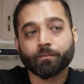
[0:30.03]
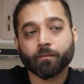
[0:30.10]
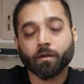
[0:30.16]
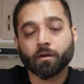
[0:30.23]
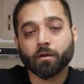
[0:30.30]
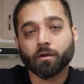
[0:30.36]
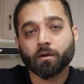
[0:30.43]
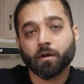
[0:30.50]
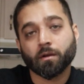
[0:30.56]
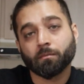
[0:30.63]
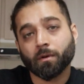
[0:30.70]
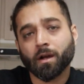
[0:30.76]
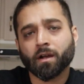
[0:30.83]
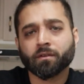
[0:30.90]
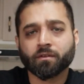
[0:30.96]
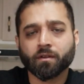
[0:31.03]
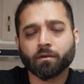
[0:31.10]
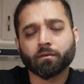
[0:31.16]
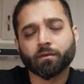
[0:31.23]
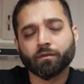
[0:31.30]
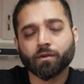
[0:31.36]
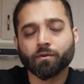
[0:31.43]

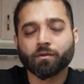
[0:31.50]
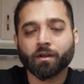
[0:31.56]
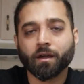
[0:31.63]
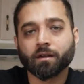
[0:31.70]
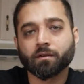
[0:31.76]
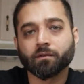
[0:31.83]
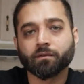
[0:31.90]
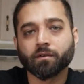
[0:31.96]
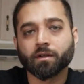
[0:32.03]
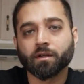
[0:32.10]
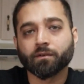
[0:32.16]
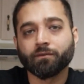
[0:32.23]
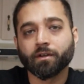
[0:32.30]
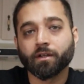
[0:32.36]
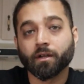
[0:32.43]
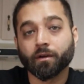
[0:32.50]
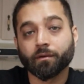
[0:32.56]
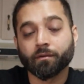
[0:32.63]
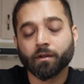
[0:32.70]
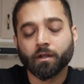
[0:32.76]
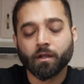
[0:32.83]
unboxing review kind of video.